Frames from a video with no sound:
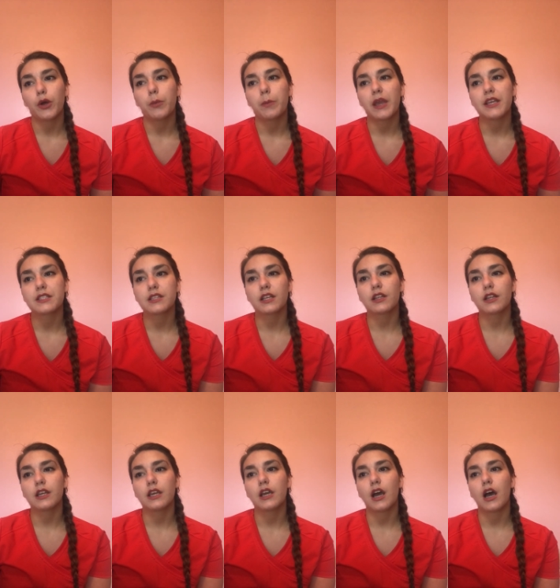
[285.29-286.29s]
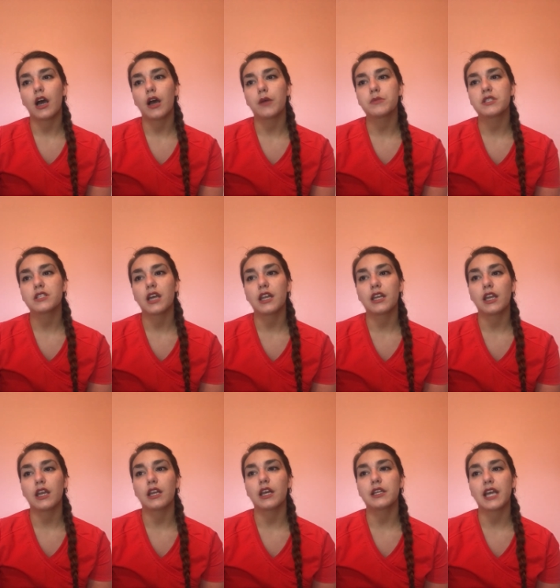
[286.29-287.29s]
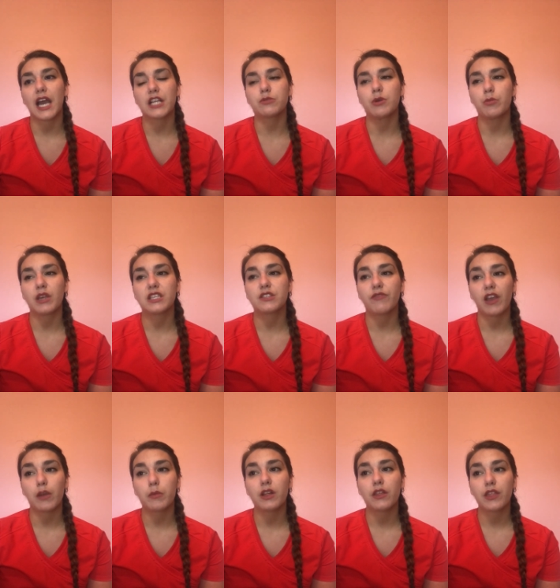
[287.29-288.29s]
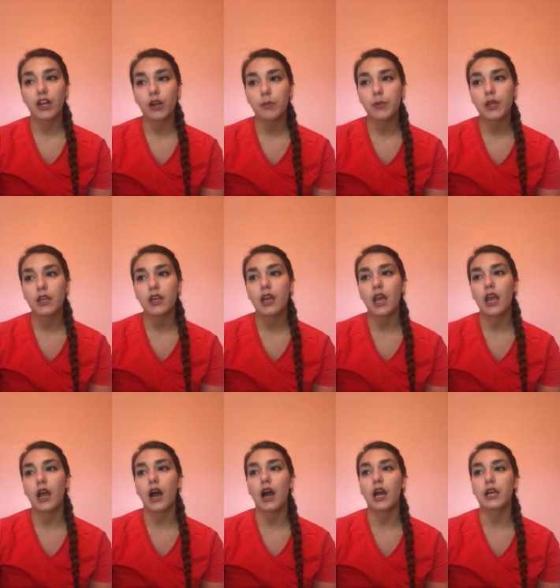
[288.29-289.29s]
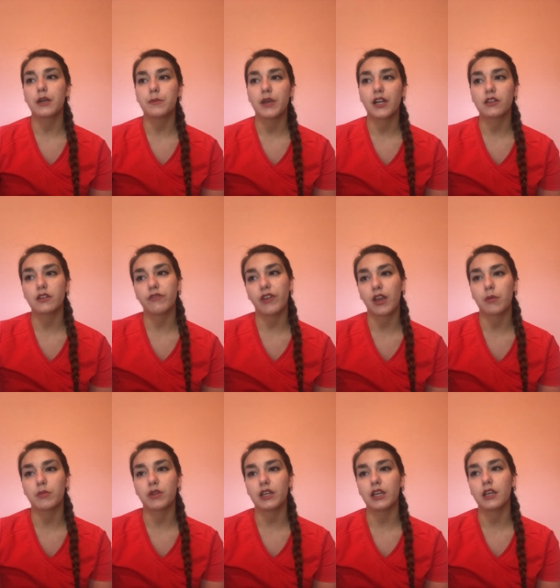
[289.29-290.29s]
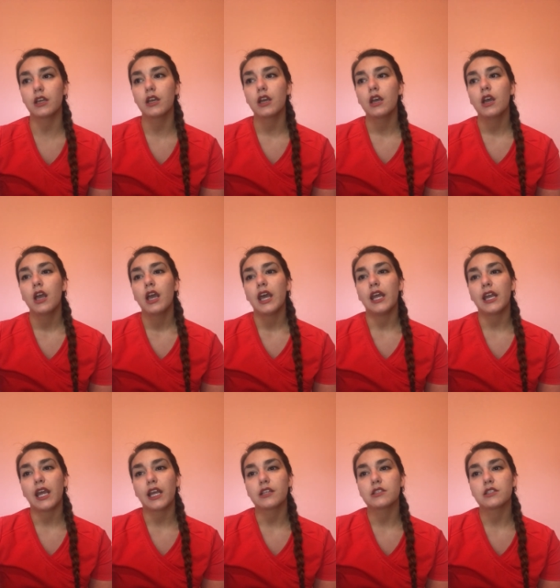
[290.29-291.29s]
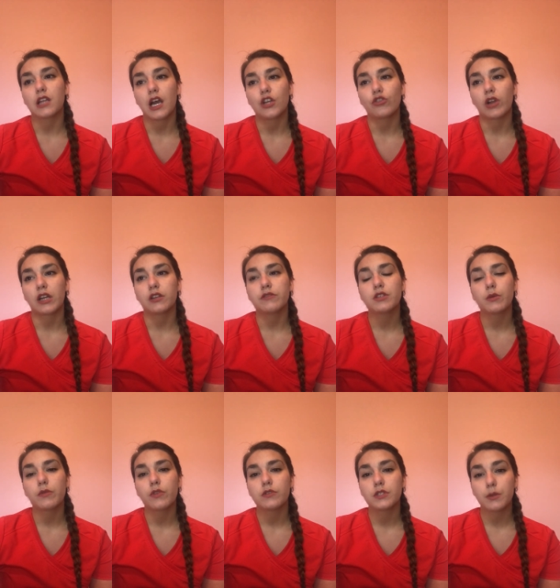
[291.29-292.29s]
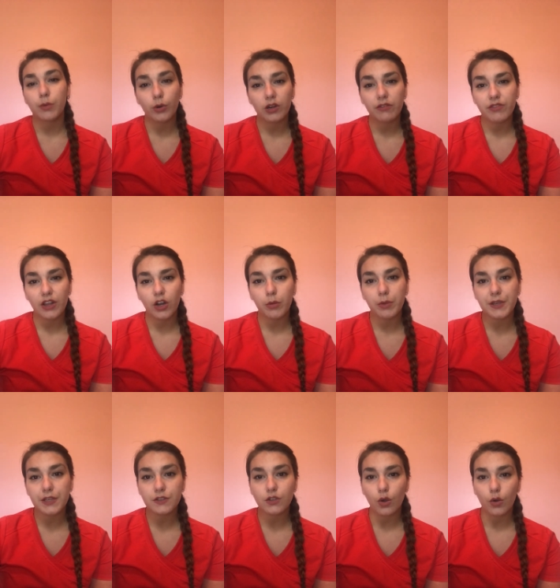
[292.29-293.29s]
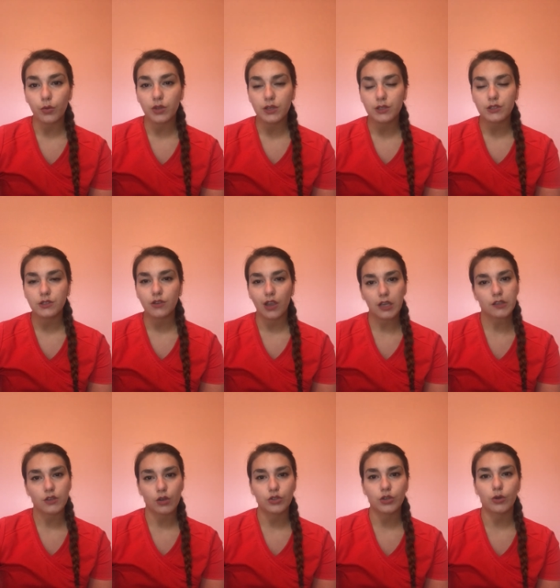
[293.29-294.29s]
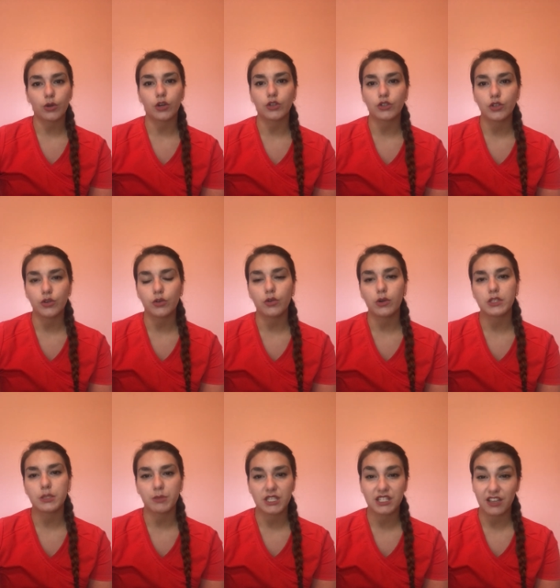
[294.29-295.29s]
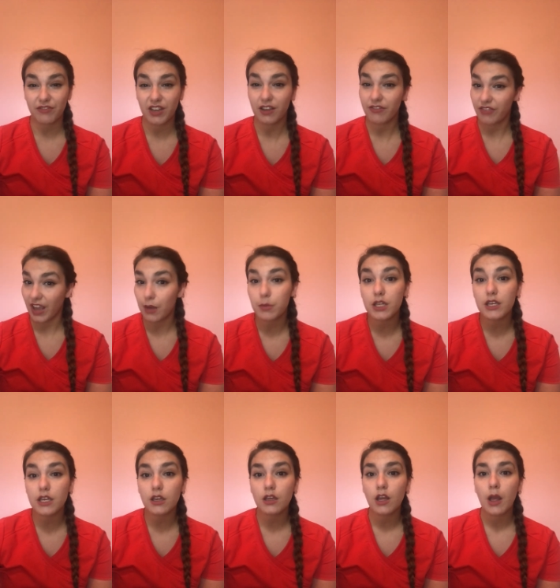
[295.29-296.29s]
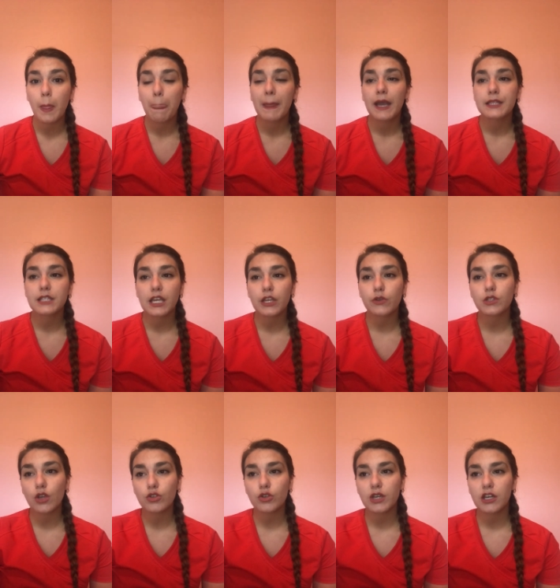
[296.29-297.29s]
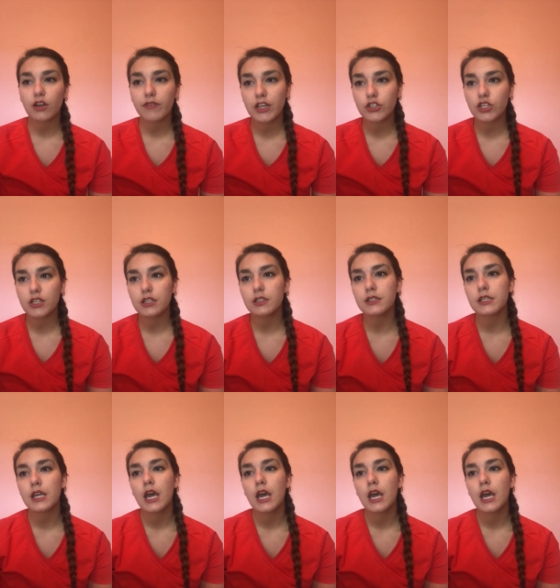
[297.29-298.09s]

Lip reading: basically studying attachment-based family therapy compared to family-enhanced non-directive supportive therapy. So these psychosocial are 2 specific family psychosocial interventions.